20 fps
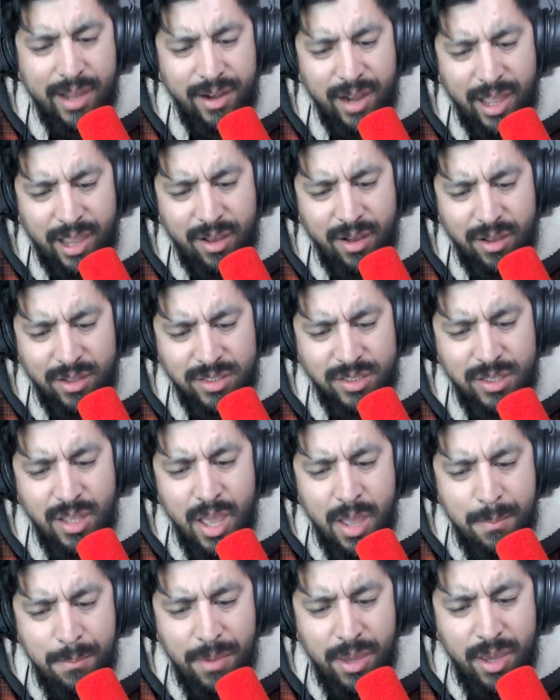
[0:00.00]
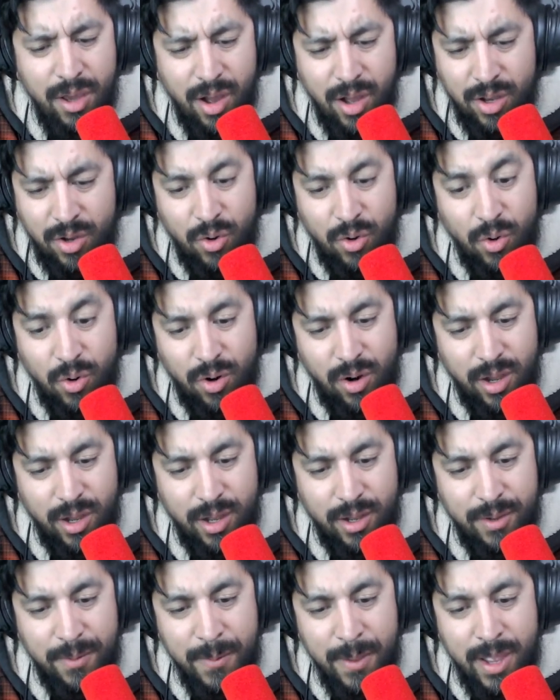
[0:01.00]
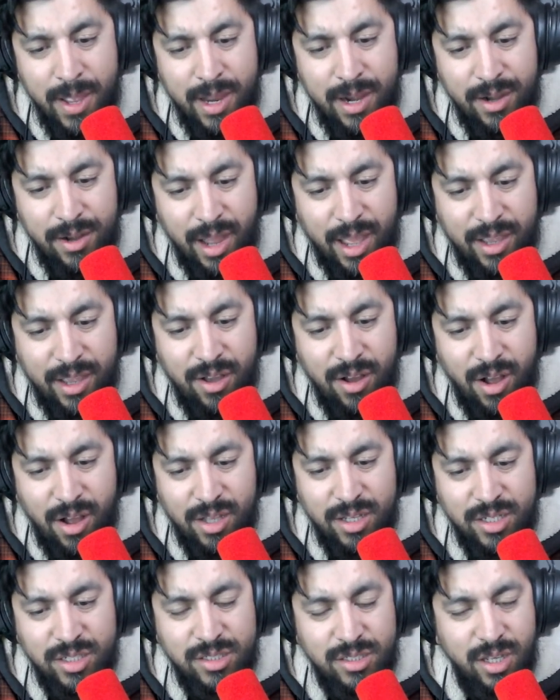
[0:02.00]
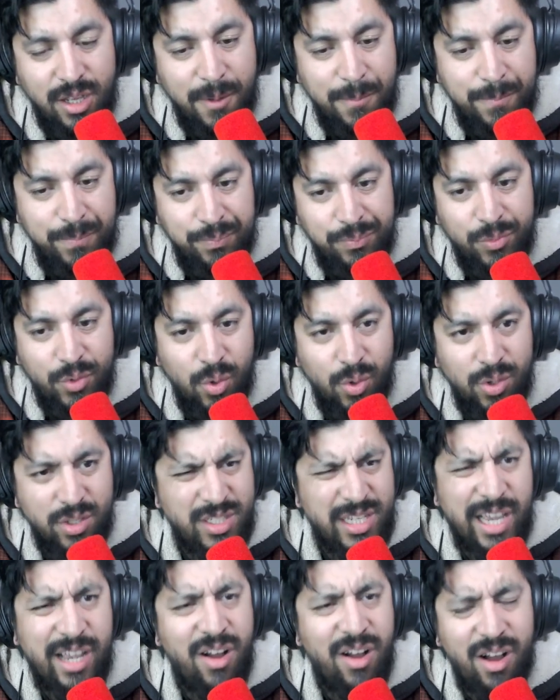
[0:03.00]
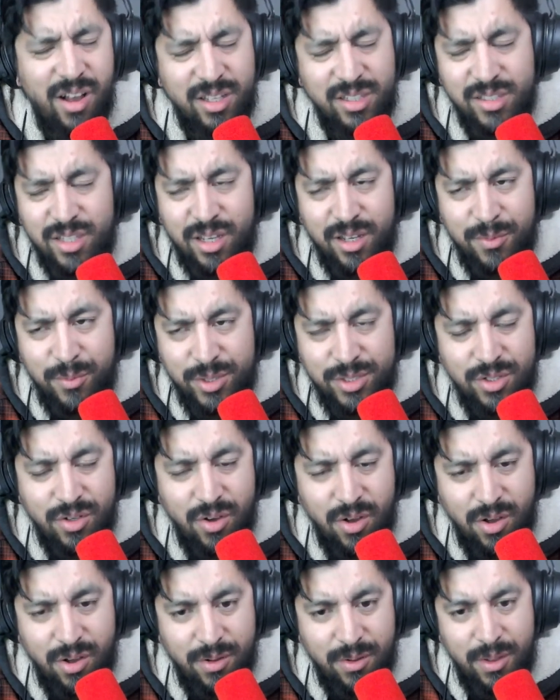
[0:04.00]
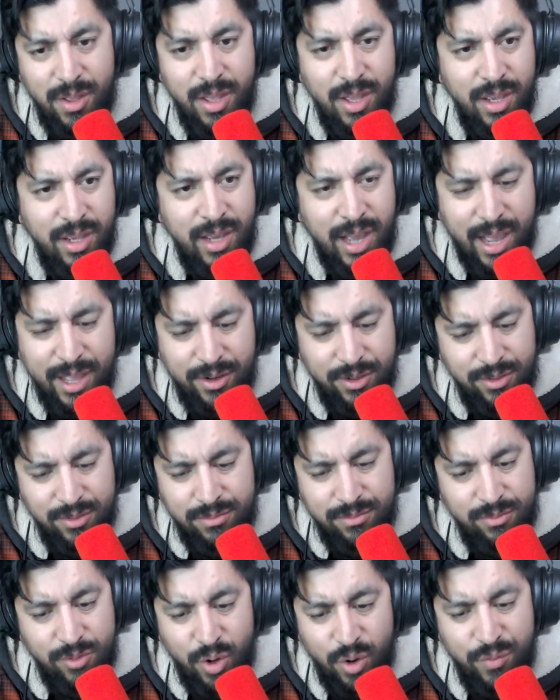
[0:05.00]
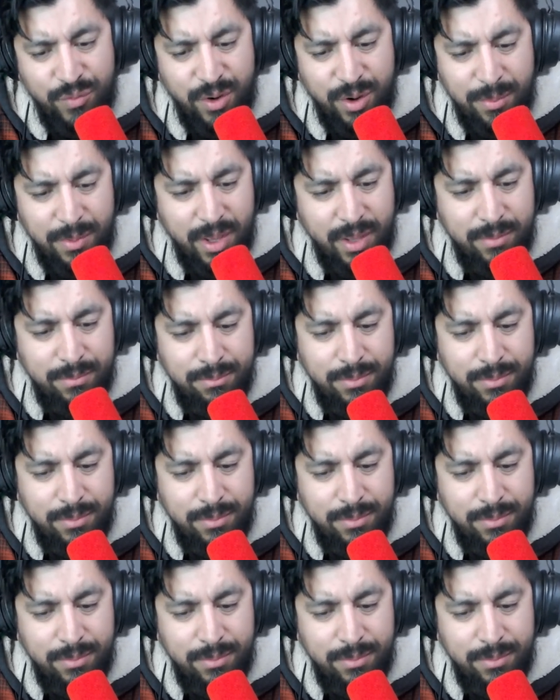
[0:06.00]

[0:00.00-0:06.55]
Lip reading: cost Mihawk, or 9 cost or 10 cost, what's it called, Kaido, go for it, man.